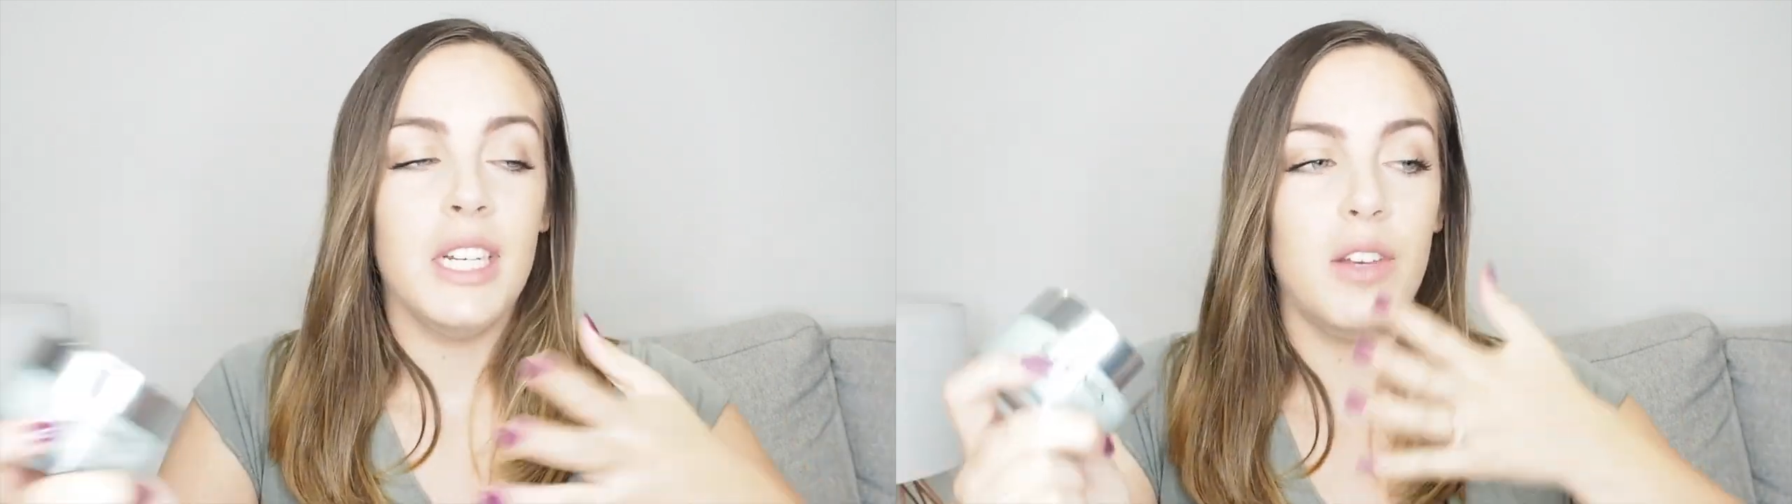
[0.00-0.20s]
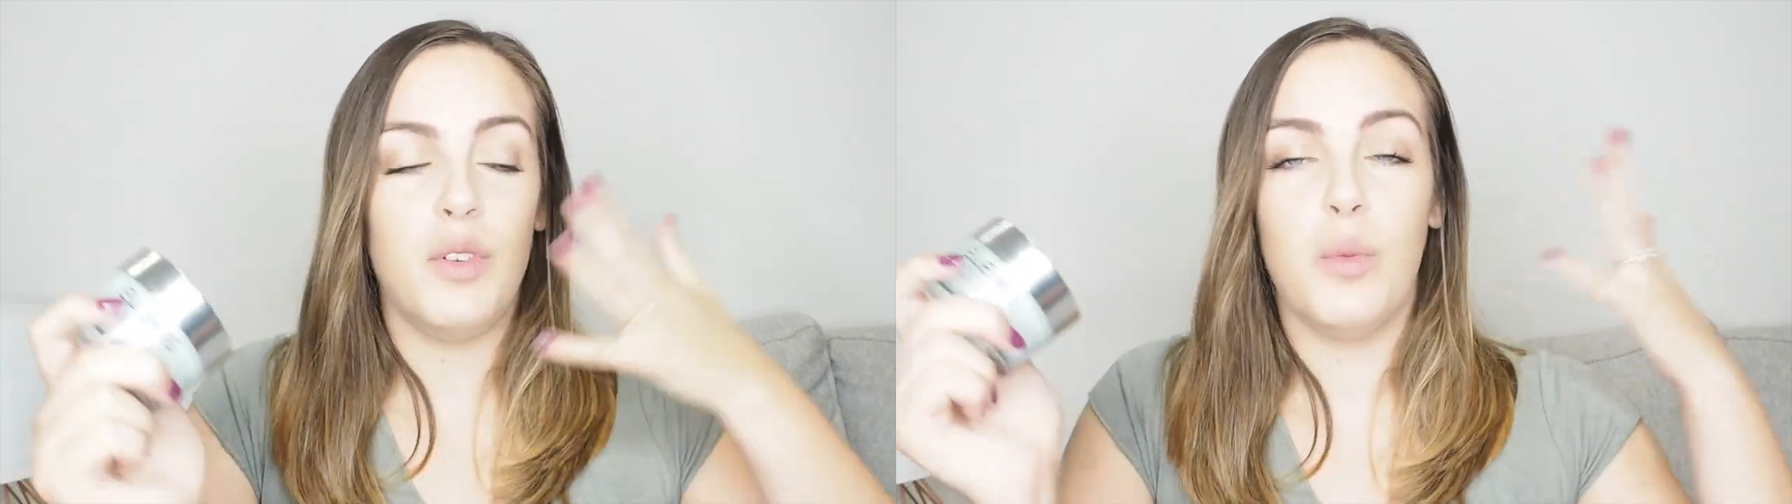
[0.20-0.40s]

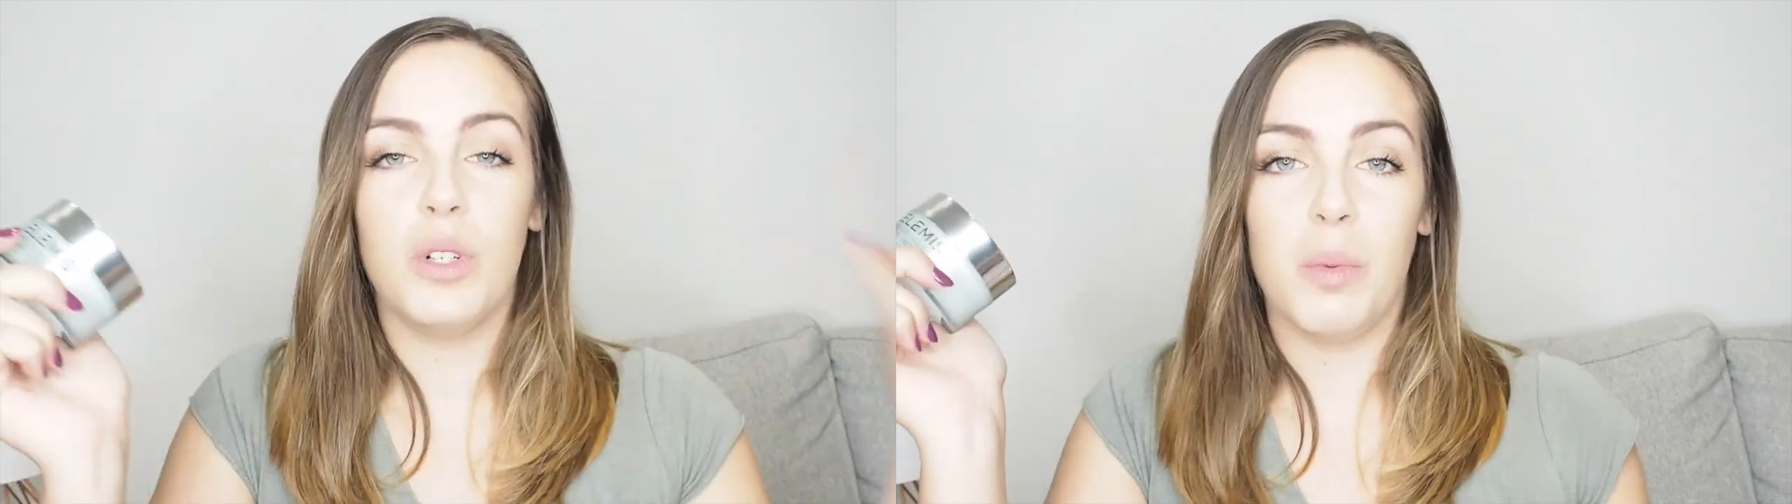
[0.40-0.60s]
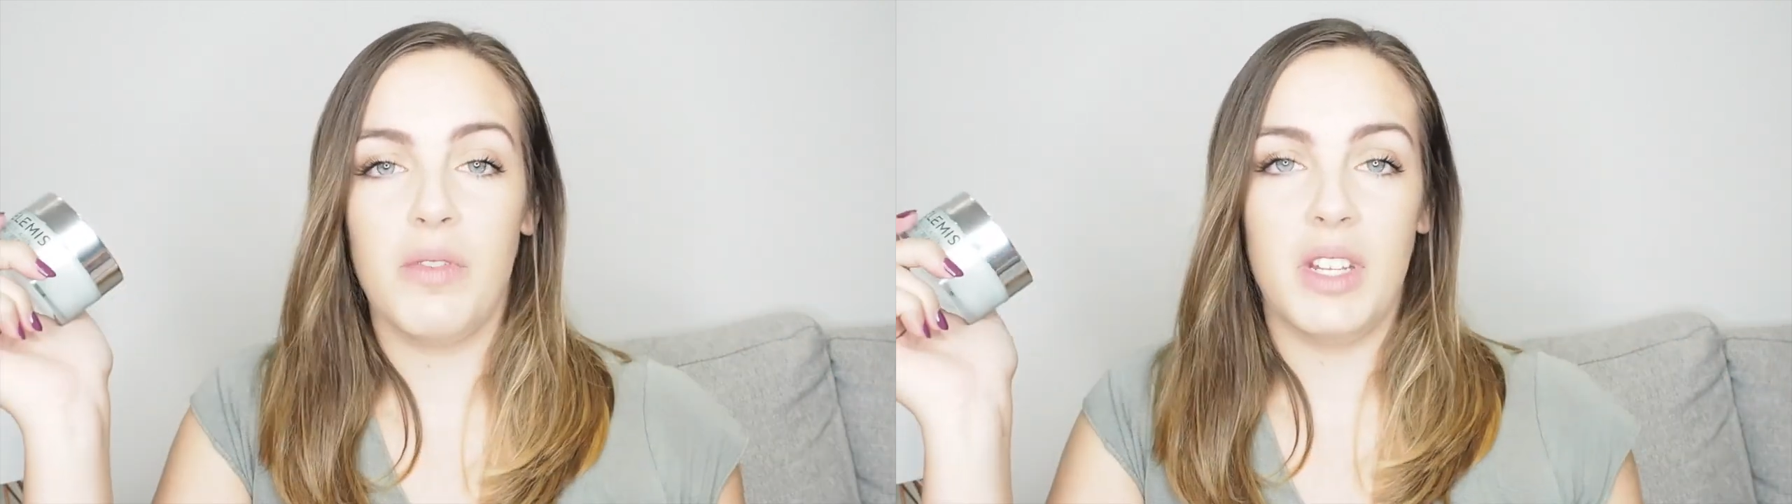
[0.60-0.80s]
If you
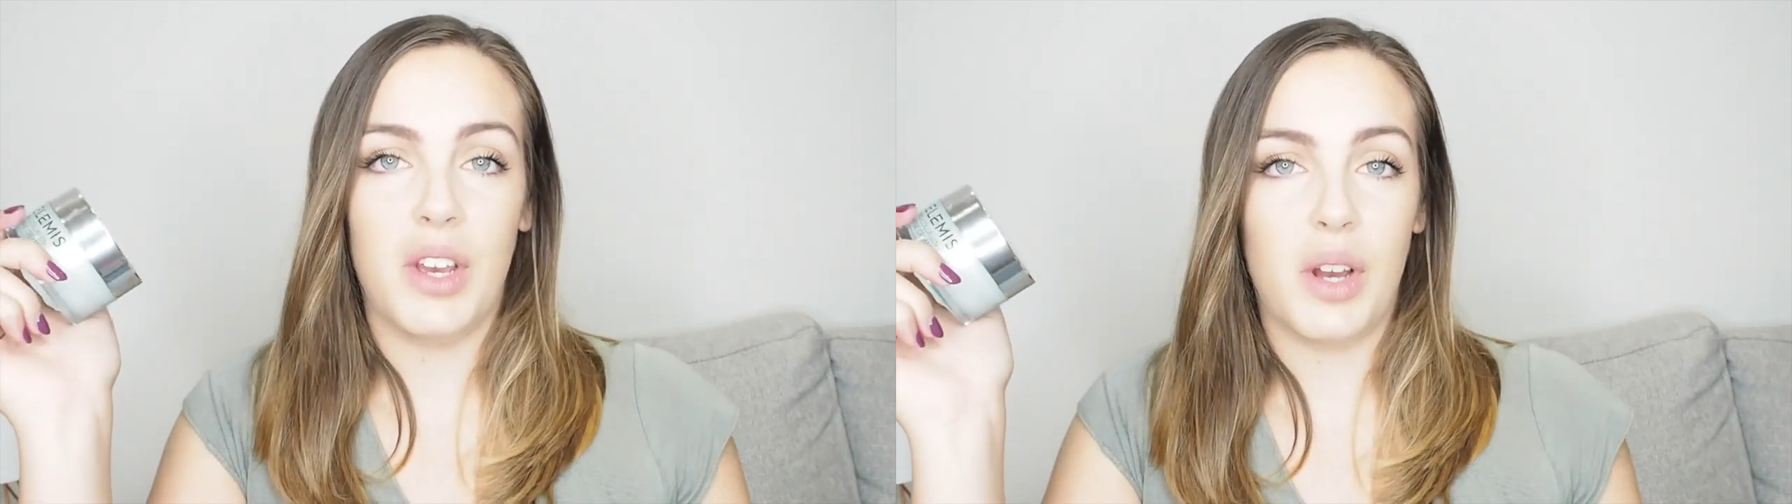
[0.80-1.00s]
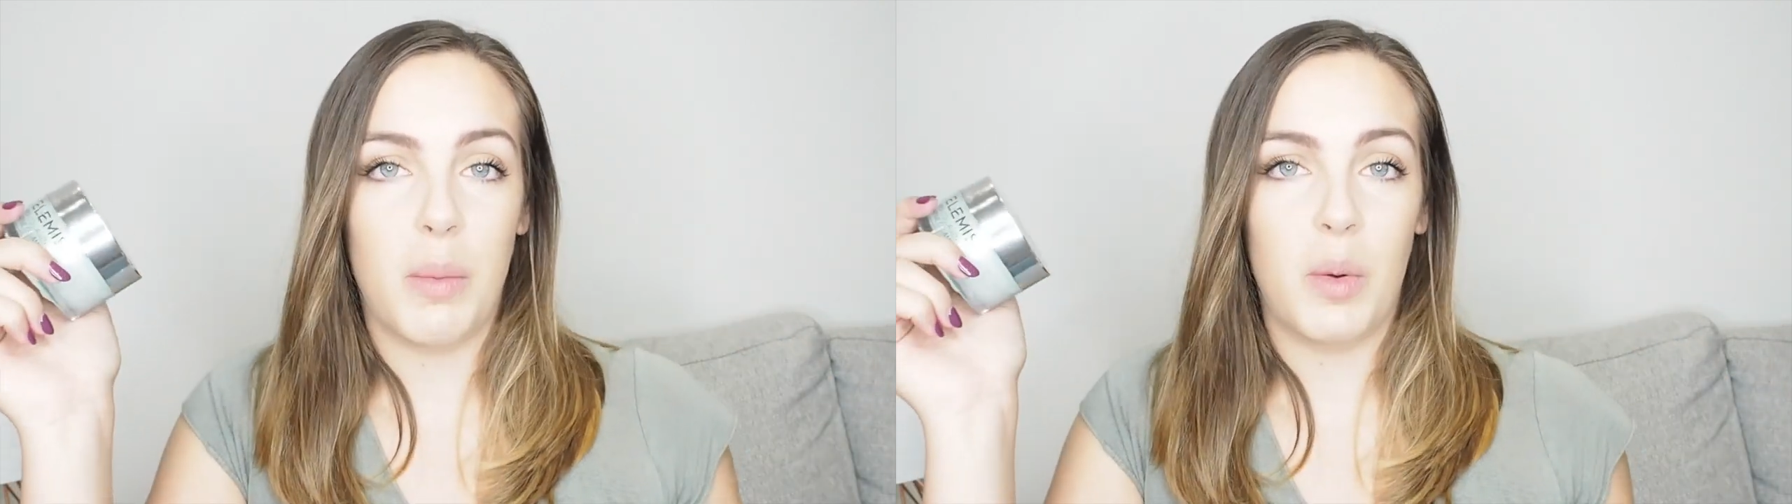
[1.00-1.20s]
watched my
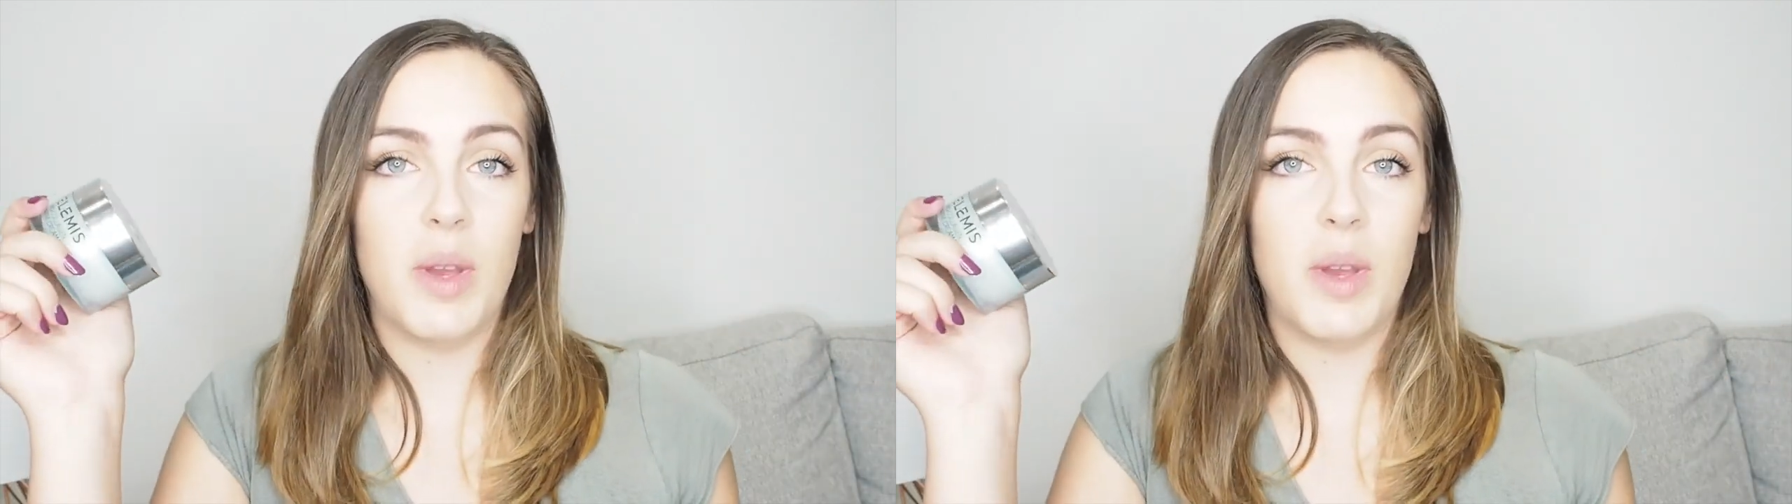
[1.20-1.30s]
video a couple of